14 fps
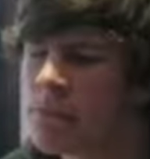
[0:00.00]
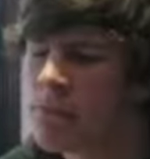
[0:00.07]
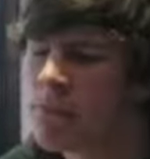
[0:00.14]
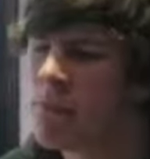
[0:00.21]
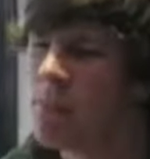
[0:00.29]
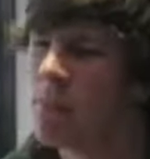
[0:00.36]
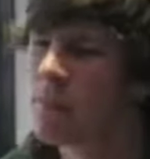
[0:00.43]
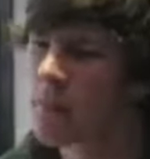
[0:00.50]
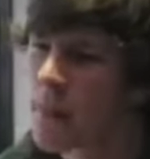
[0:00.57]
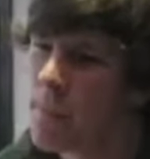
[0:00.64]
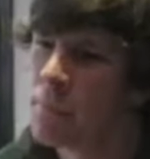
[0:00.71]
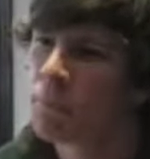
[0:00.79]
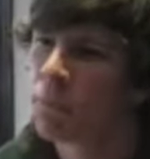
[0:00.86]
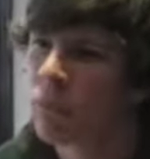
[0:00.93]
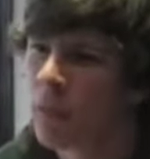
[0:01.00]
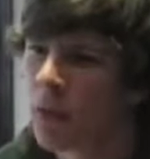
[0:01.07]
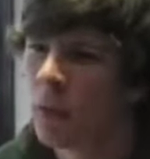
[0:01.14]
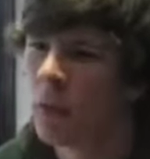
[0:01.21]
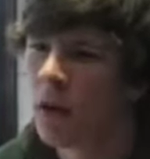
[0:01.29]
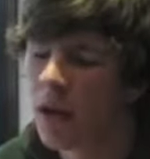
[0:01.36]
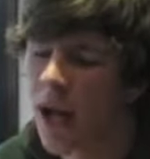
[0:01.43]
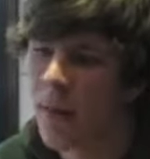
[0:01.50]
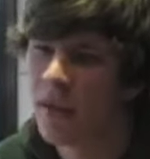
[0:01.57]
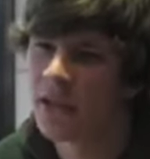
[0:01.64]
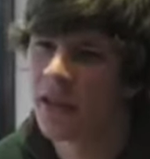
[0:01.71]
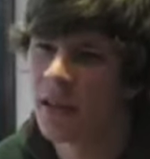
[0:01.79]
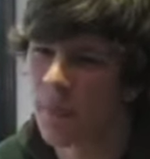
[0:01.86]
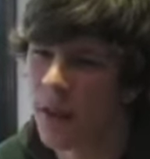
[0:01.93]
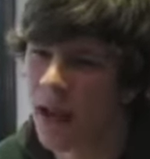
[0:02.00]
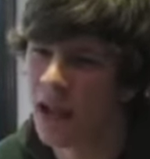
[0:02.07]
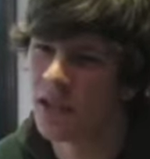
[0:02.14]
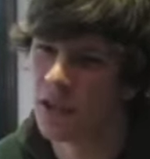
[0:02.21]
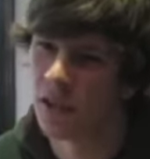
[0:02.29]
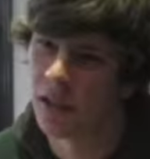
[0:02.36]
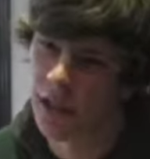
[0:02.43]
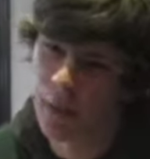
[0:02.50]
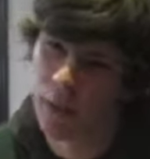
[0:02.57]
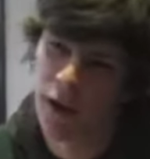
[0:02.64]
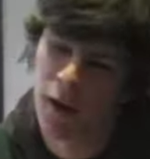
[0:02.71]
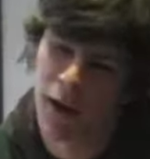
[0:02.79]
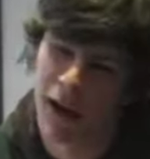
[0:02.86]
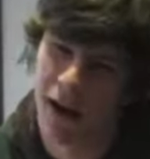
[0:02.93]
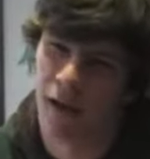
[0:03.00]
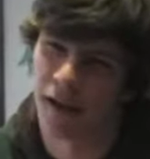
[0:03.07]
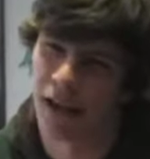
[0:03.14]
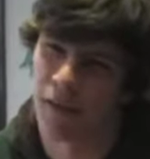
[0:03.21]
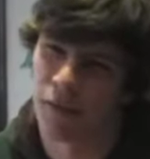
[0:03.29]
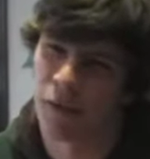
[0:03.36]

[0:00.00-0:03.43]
Well, what happens on the pasture, like where your cow came